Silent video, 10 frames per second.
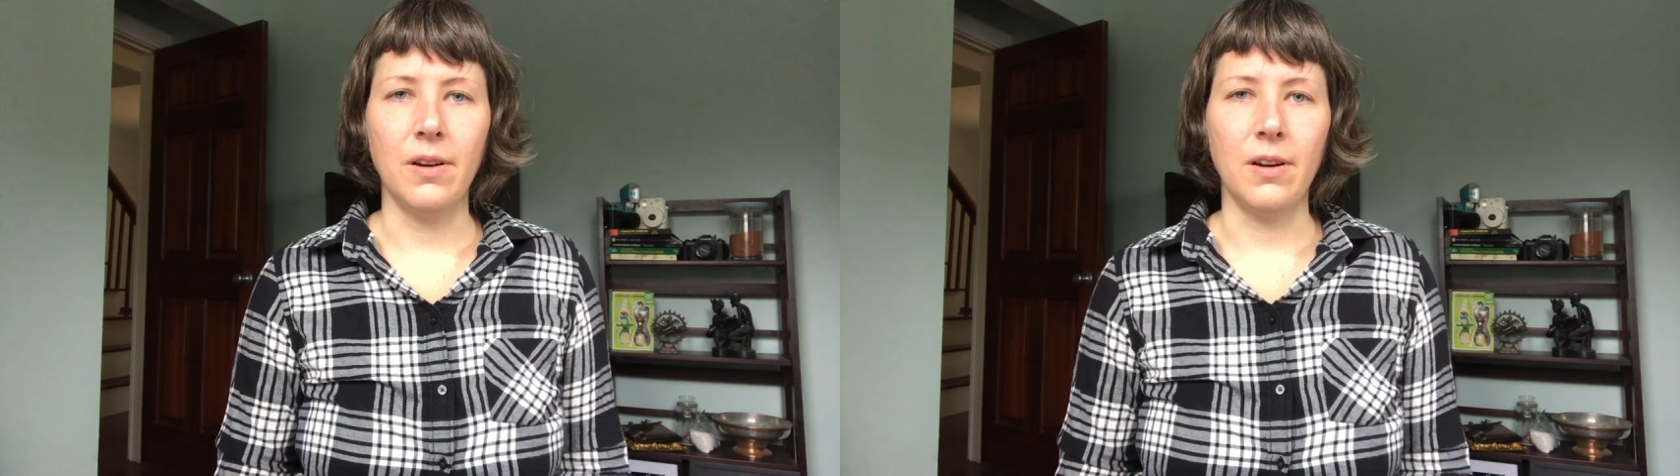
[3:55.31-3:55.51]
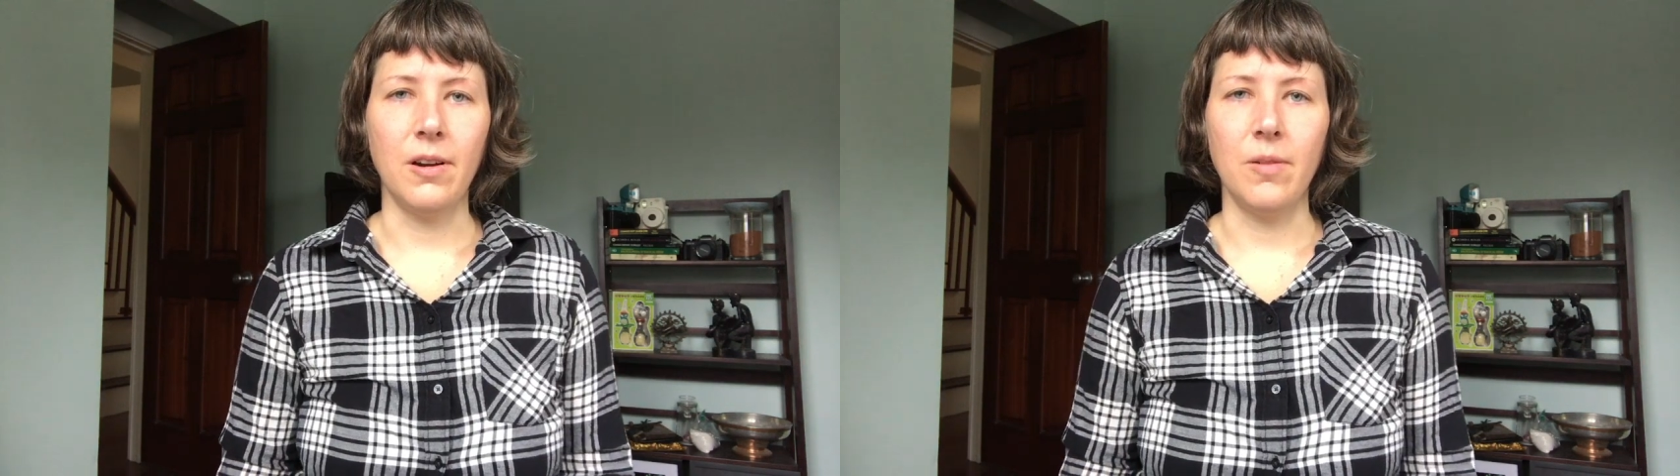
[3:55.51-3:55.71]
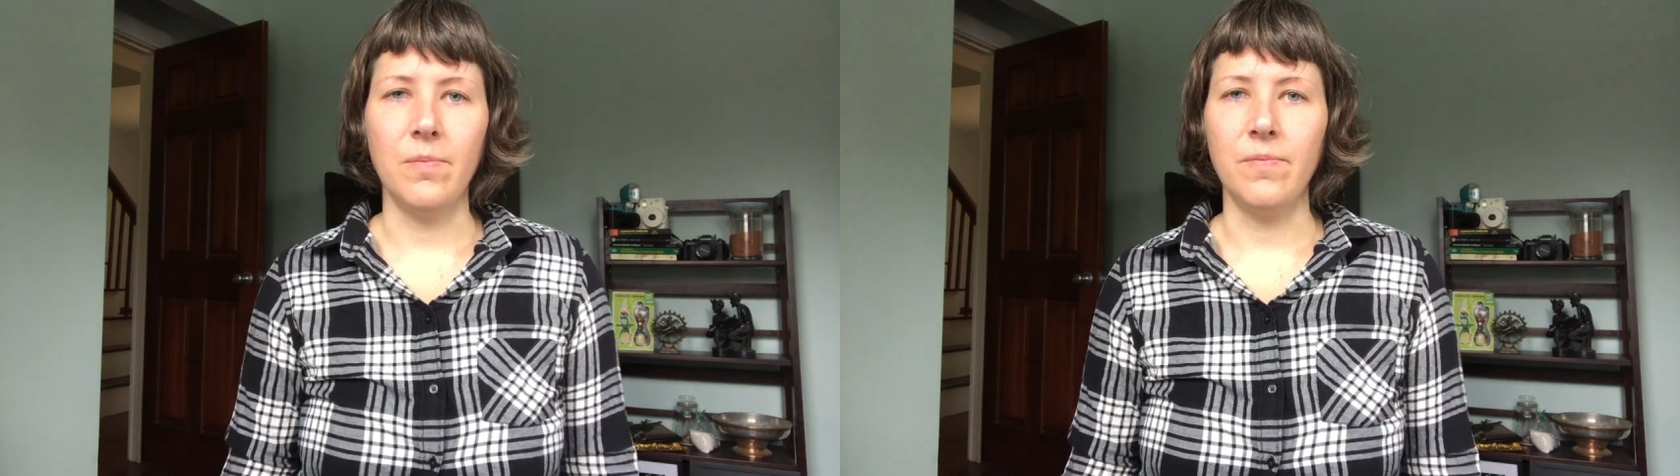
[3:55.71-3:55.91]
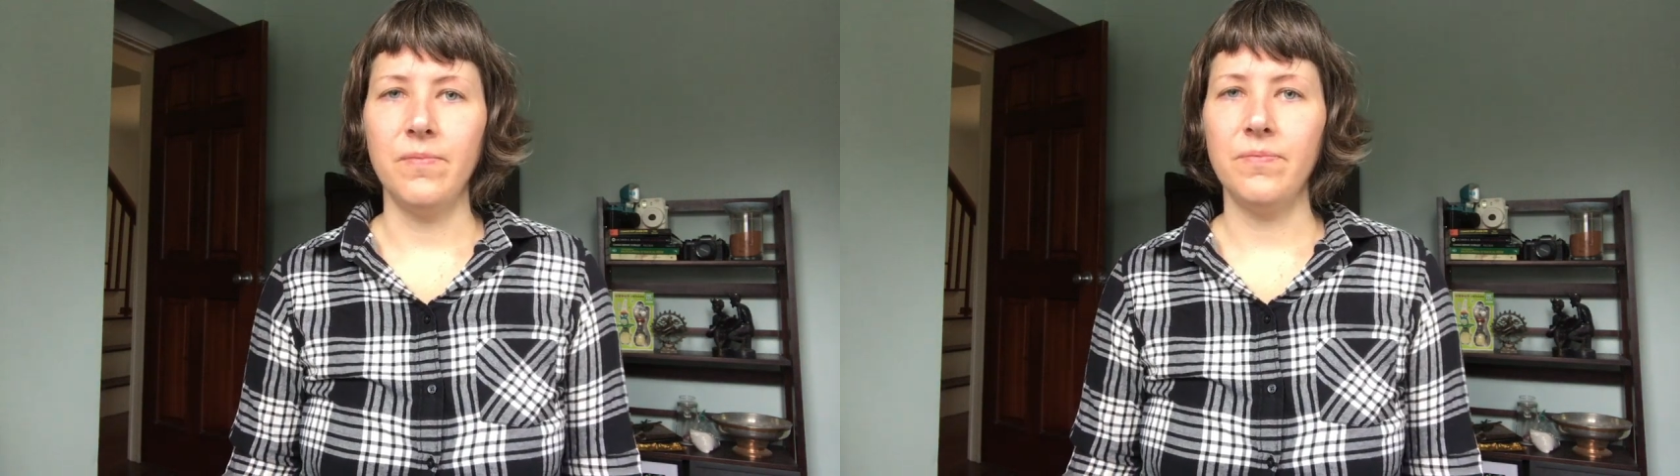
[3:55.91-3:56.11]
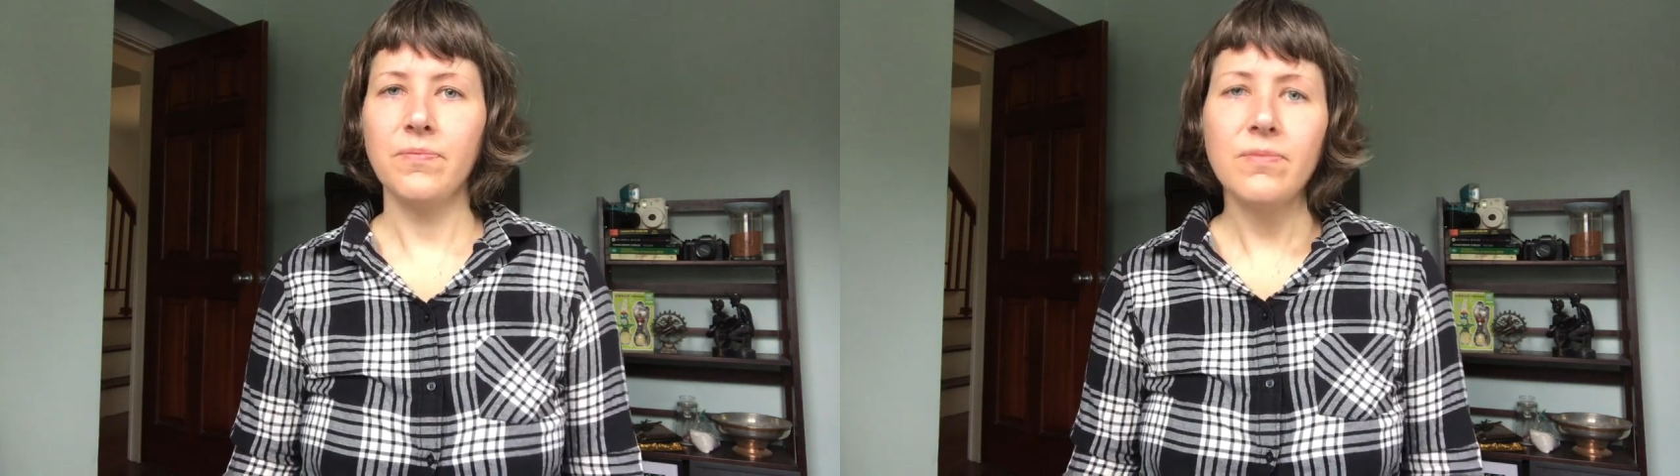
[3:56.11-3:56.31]

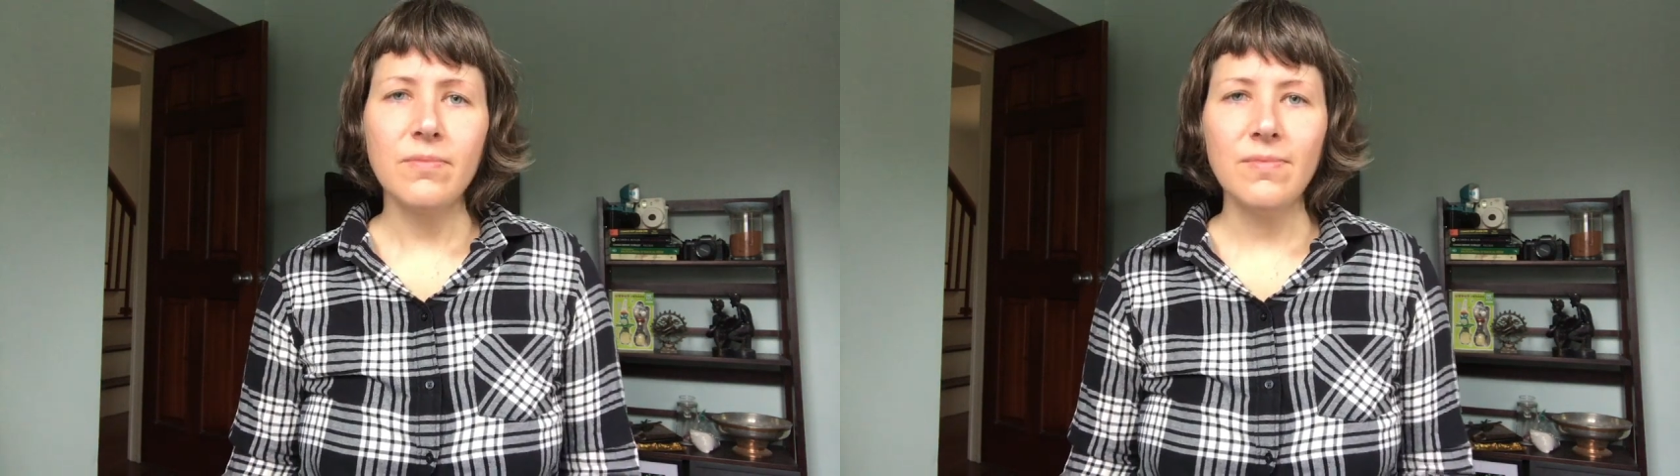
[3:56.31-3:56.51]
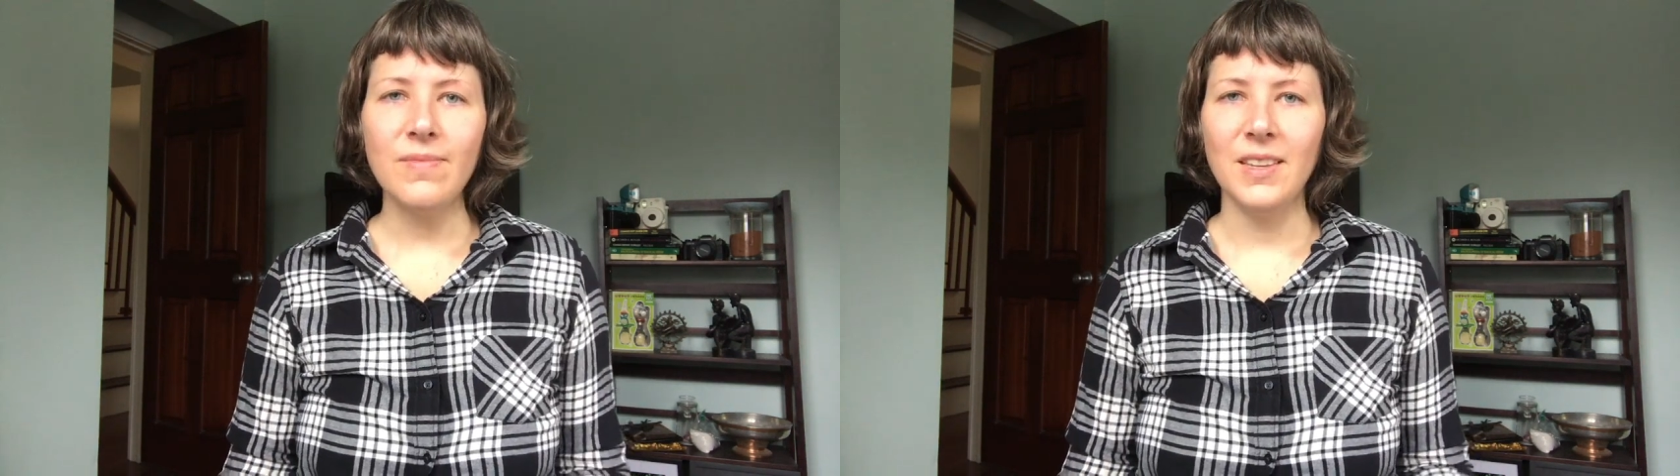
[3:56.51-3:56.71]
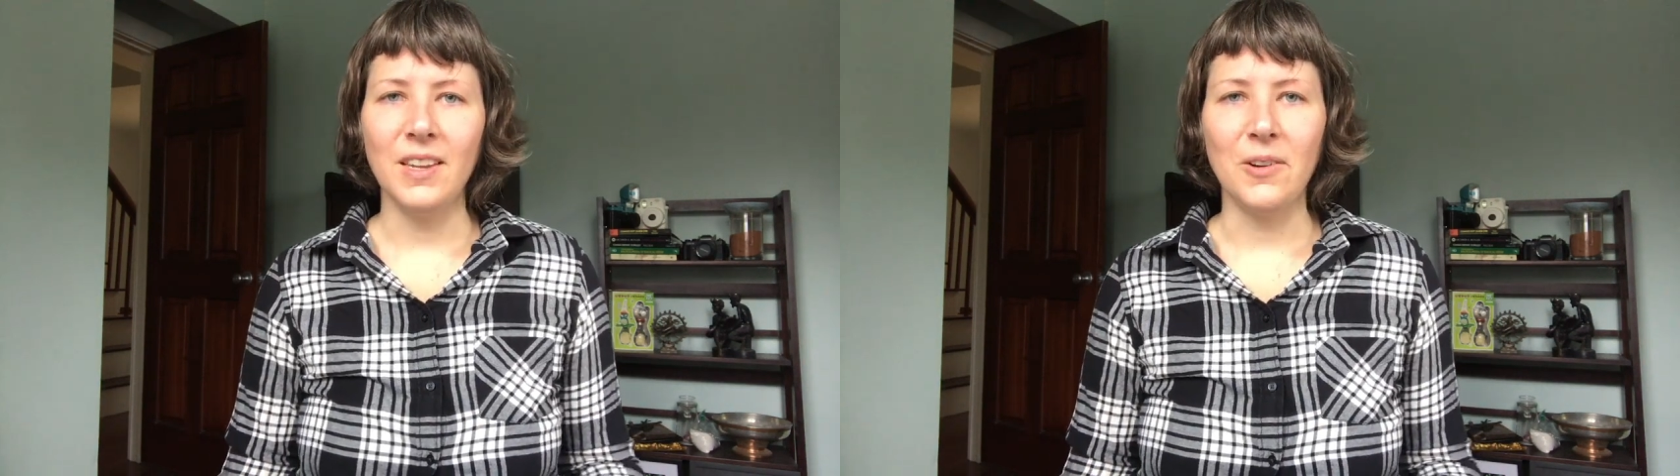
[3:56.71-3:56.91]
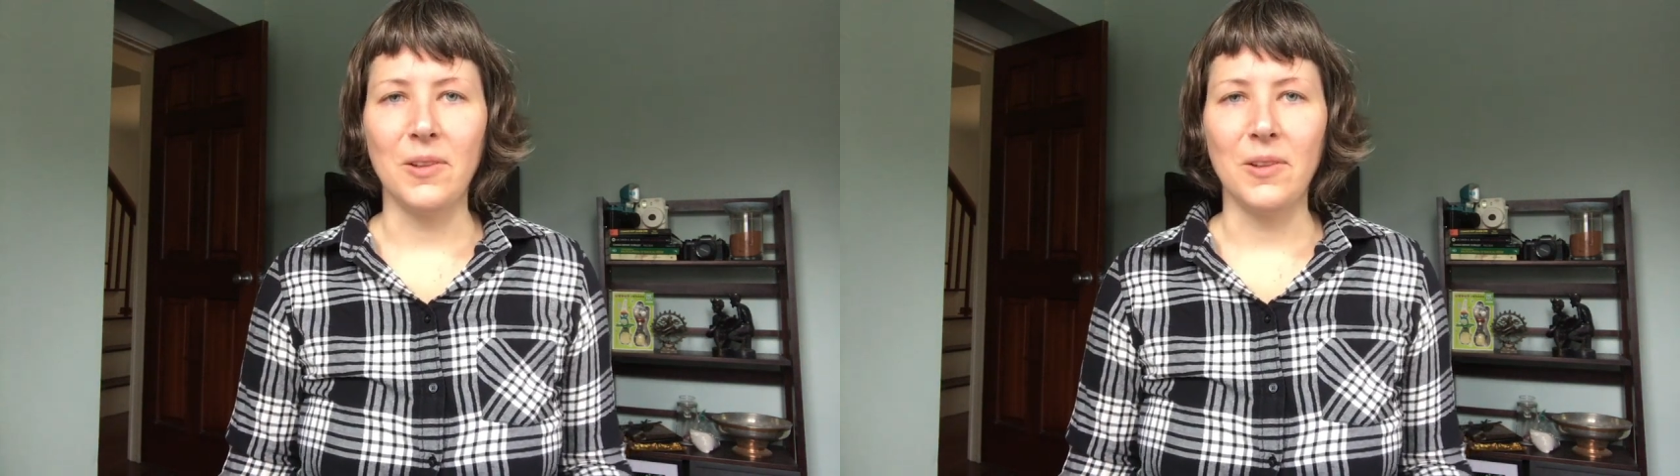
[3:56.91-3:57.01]
Um, you know